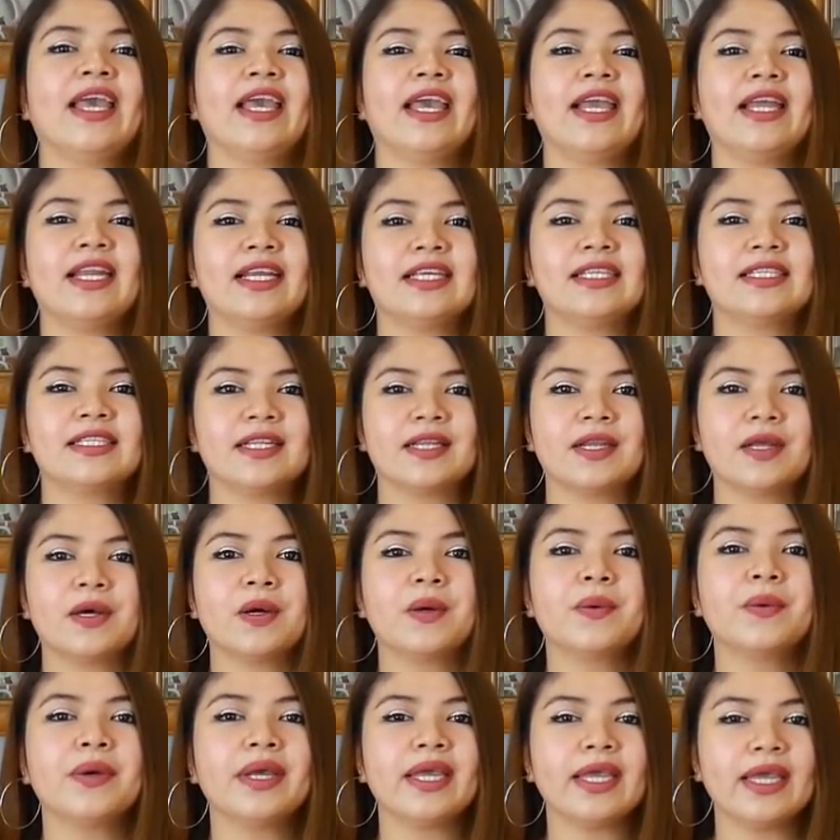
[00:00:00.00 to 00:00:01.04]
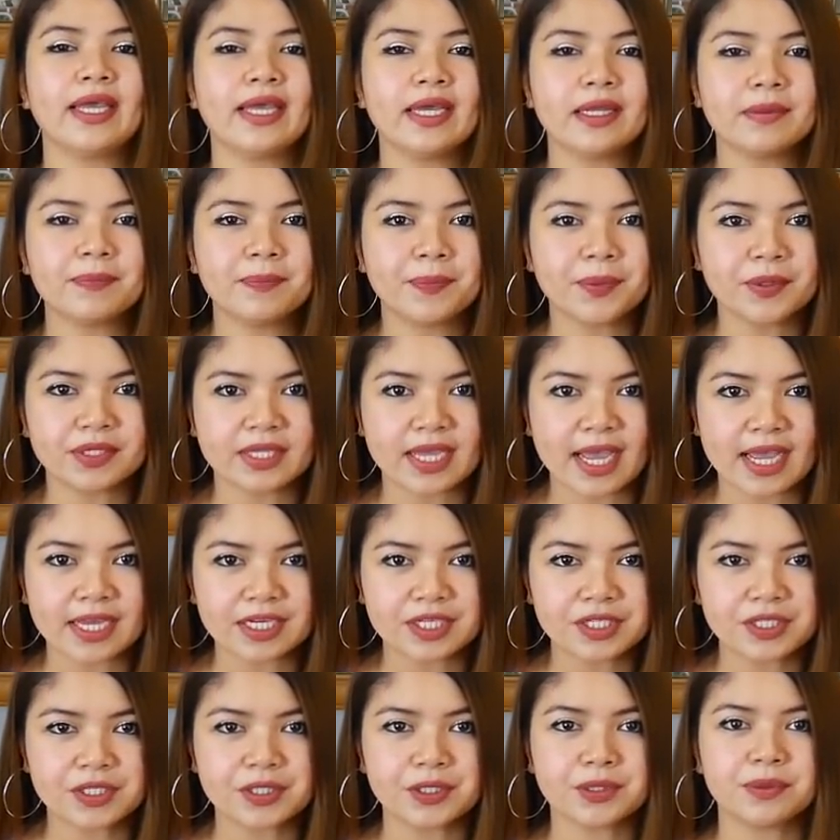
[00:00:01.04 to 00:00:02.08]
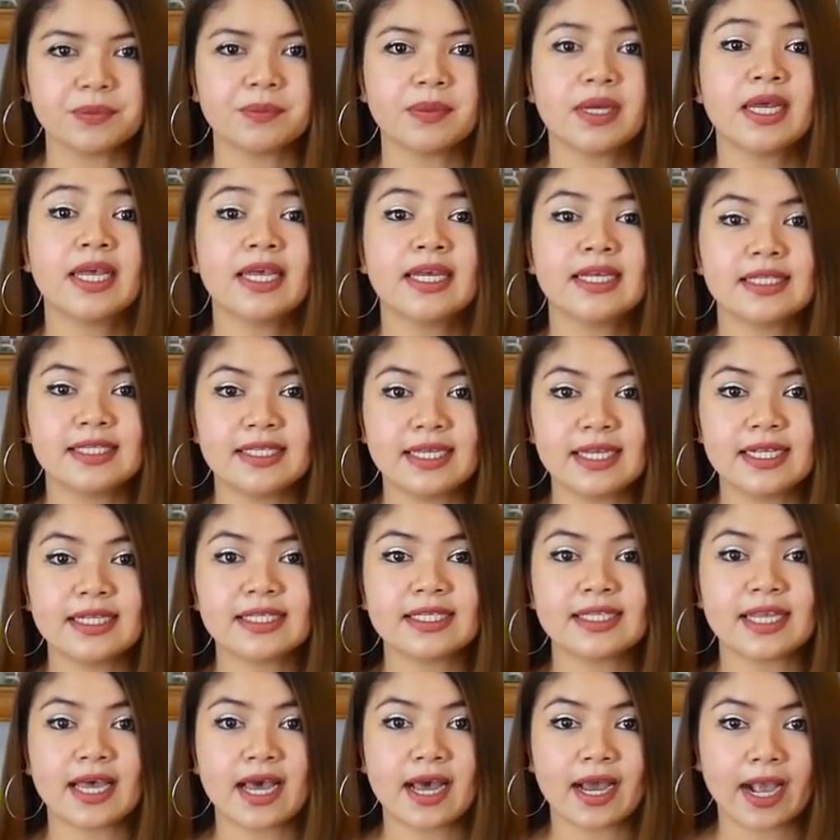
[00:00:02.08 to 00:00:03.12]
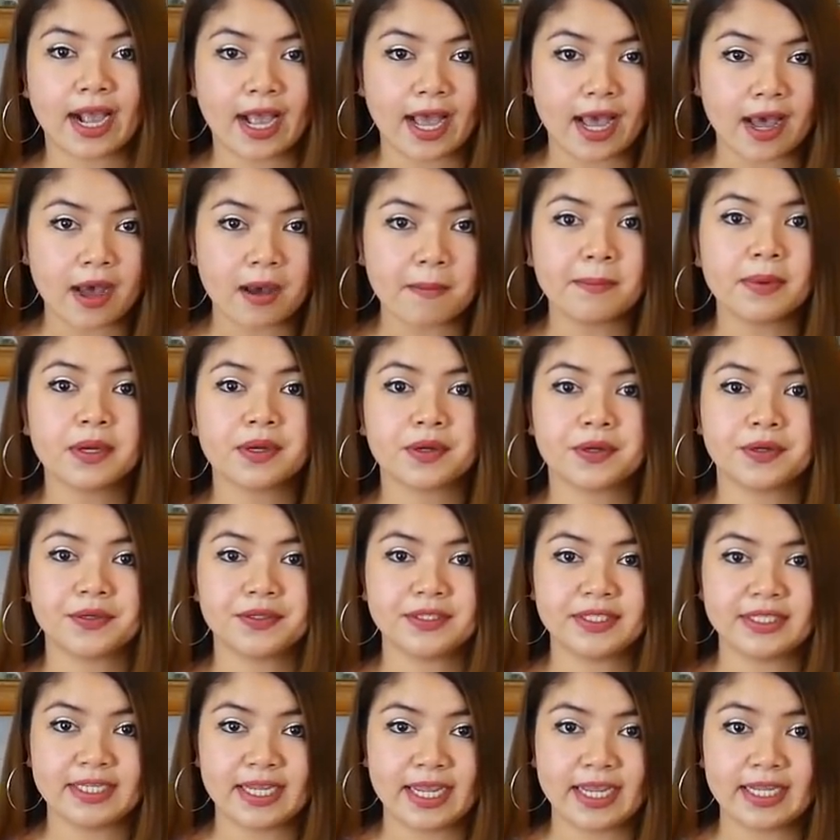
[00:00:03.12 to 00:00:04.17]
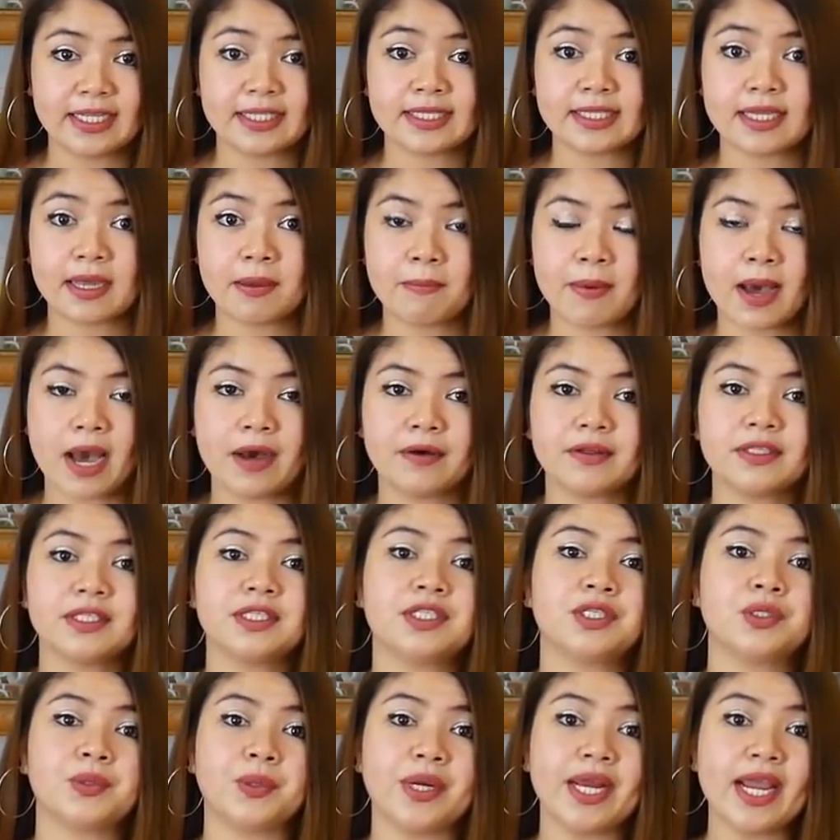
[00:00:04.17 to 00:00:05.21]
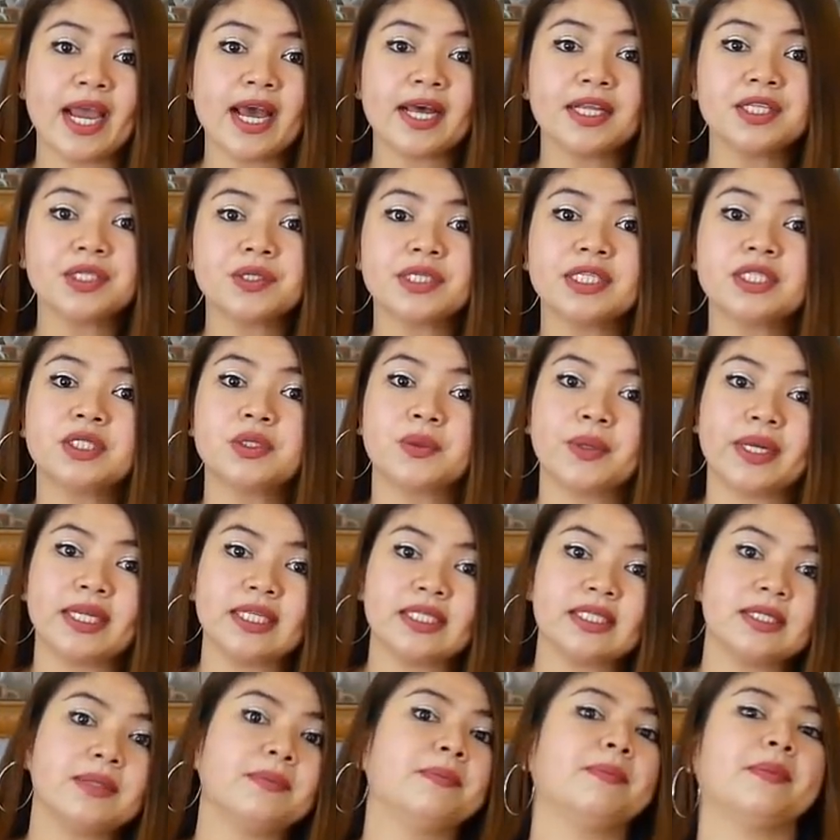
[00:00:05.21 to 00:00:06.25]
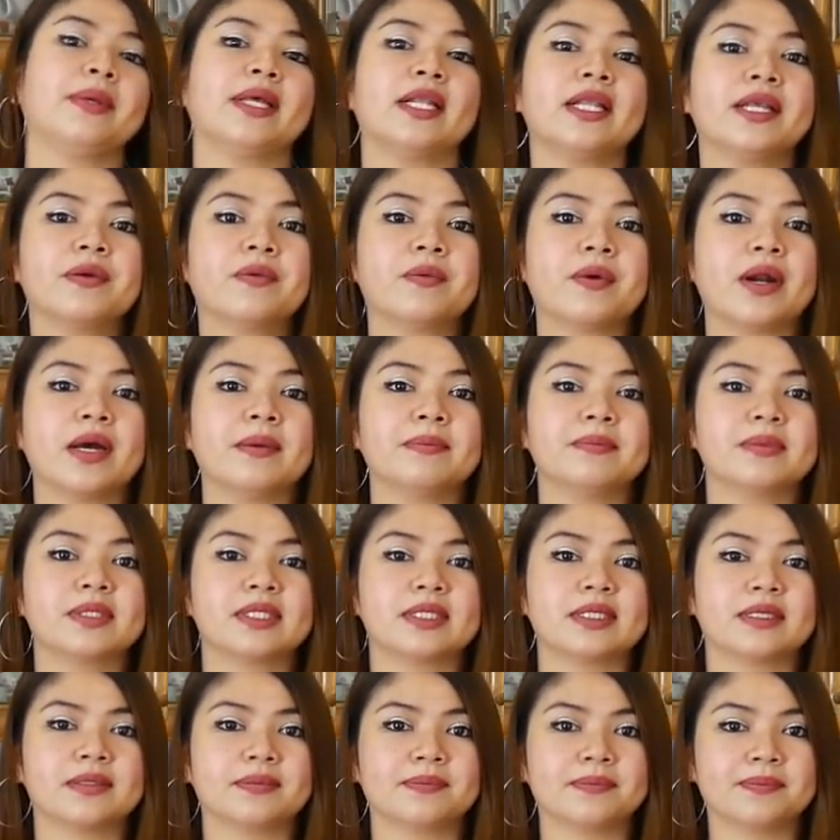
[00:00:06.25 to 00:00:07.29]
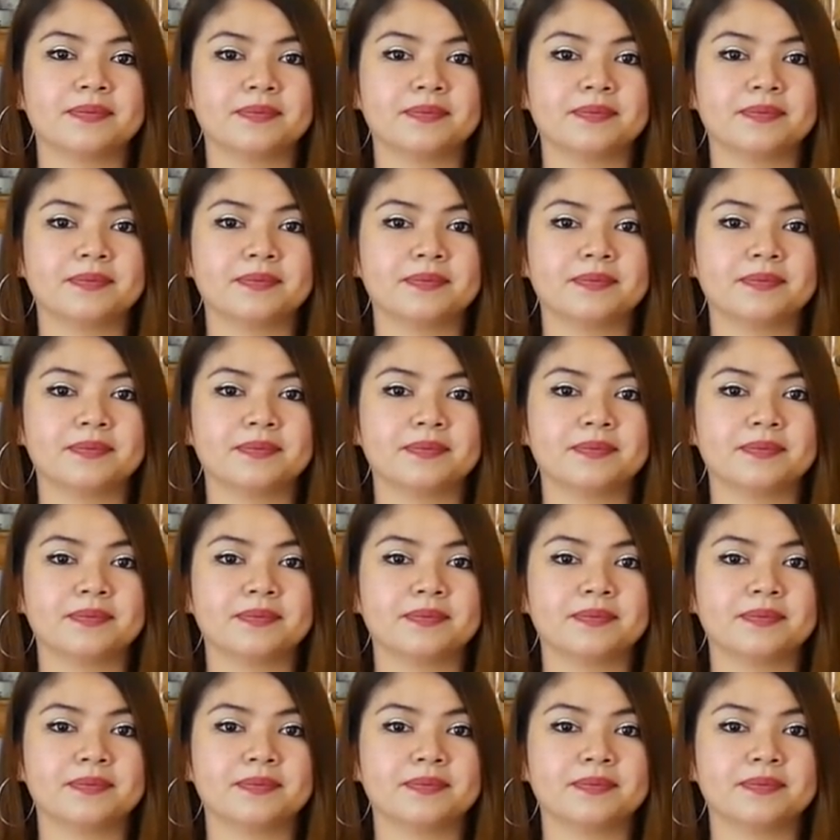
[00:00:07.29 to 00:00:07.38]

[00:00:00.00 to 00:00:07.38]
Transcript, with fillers: It is low in potassium, since a cup contains about three hundred twenty milligrams.